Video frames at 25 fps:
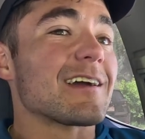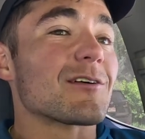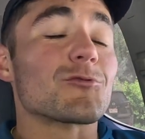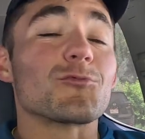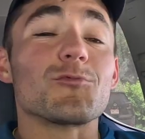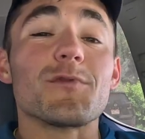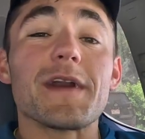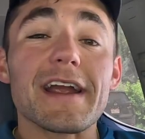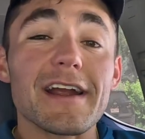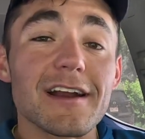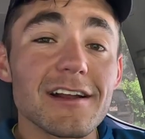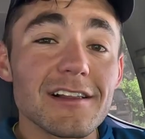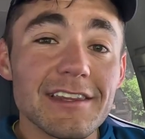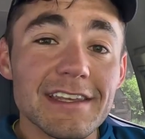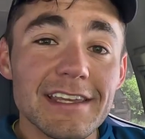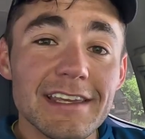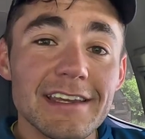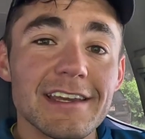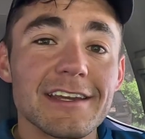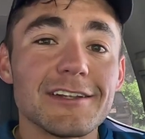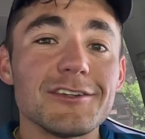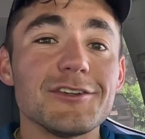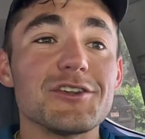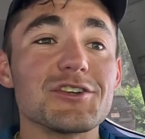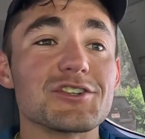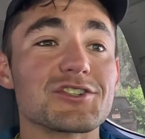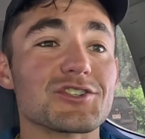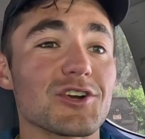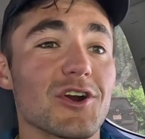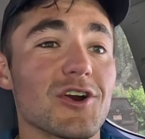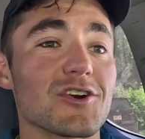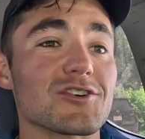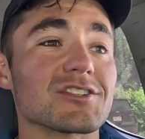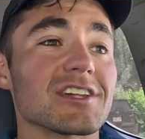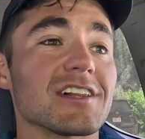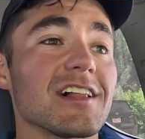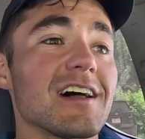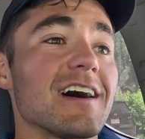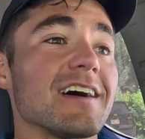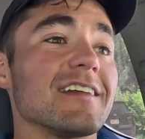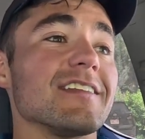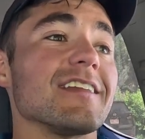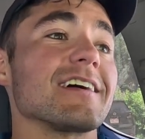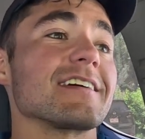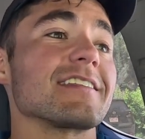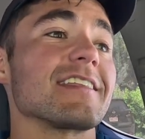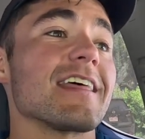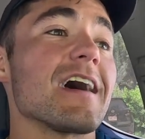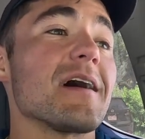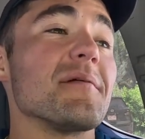Rarely do the stars align
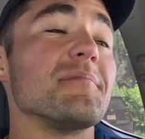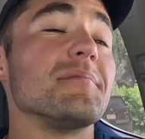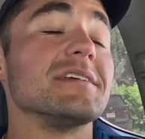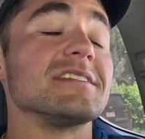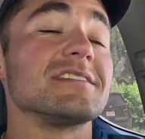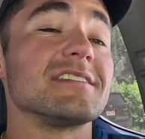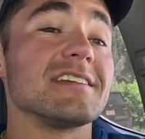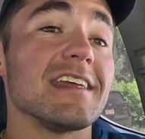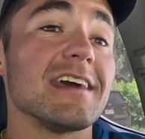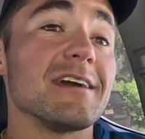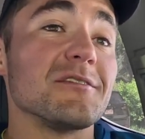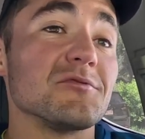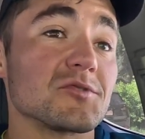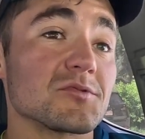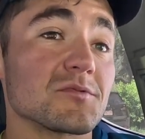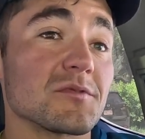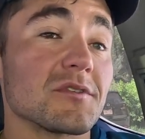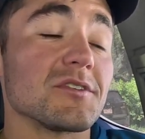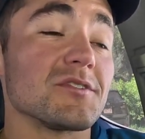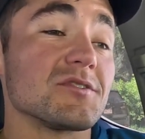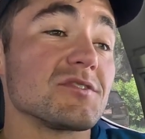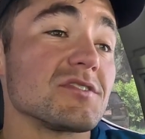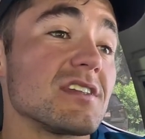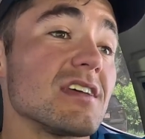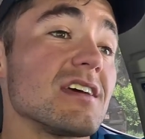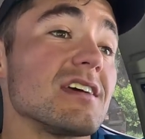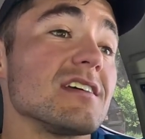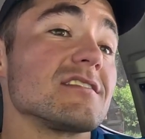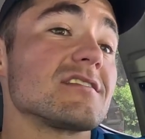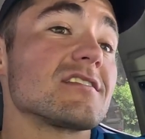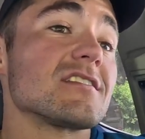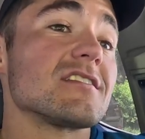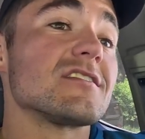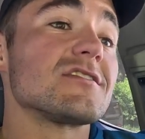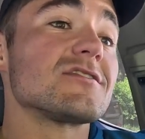like that, but today was one of those days.